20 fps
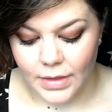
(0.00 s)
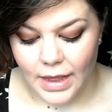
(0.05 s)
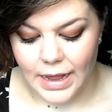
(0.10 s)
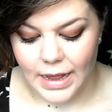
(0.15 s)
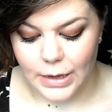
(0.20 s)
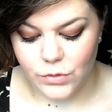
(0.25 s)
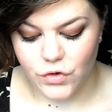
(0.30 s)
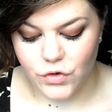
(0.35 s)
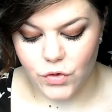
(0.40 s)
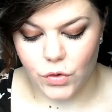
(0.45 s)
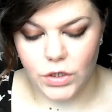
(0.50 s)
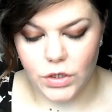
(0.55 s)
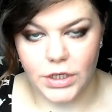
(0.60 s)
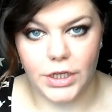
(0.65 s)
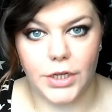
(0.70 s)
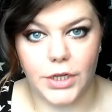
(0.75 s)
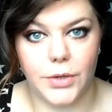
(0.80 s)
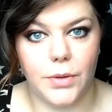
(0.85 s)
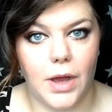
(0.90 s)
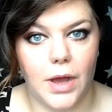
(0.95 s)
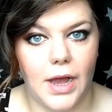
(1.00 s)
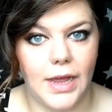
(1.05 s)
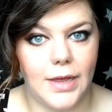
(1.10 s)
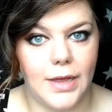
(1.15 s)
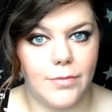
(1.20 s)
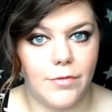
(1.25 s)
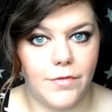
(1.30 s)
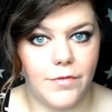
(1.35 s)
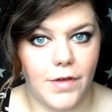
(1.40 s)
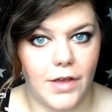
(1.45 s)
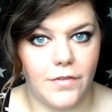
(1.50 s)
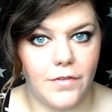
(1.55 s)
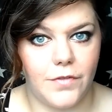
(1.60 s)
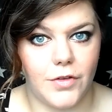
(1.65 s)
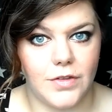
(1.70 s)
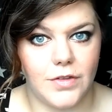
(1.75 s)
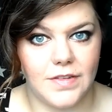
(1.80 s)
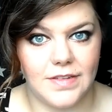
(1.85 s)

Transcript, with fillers: How tall are you? I am five foot